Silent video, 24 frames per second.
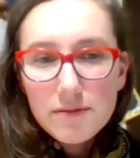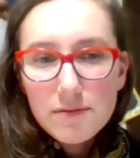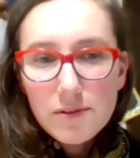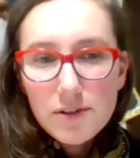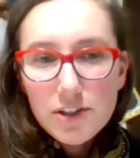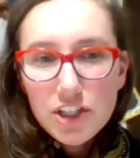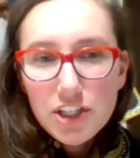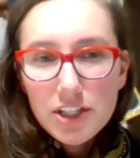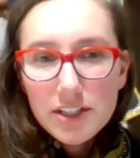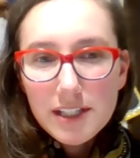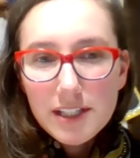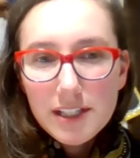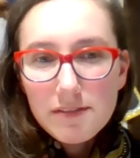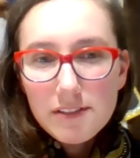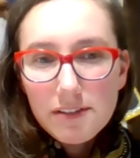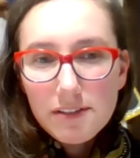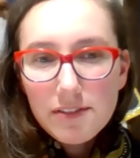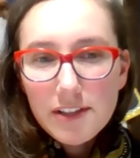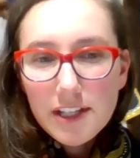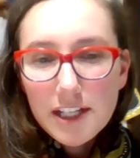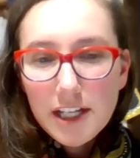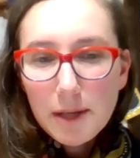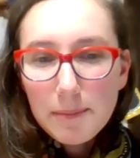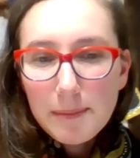Fortune, even
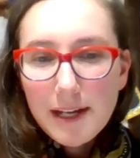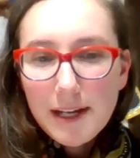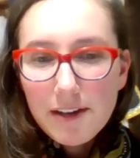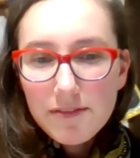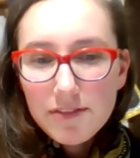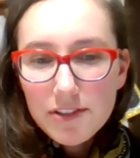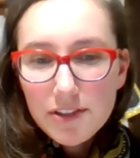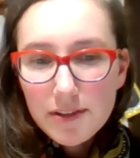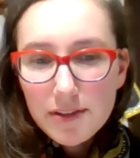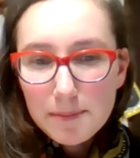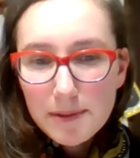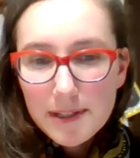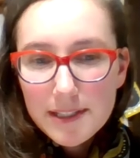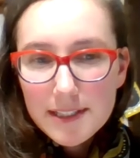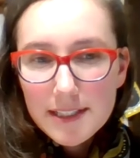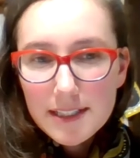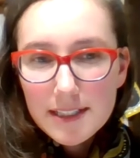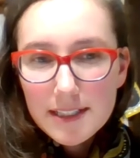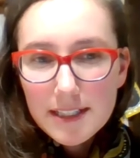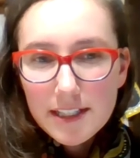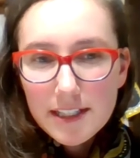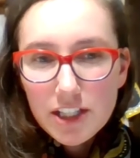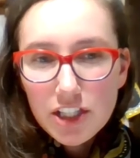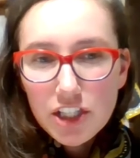if they come after the
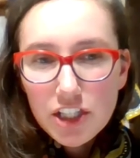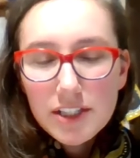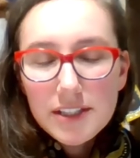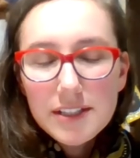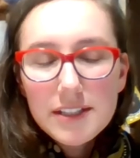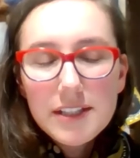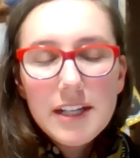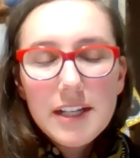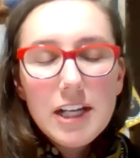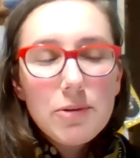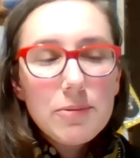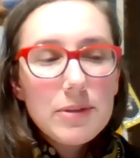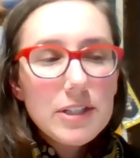presentation.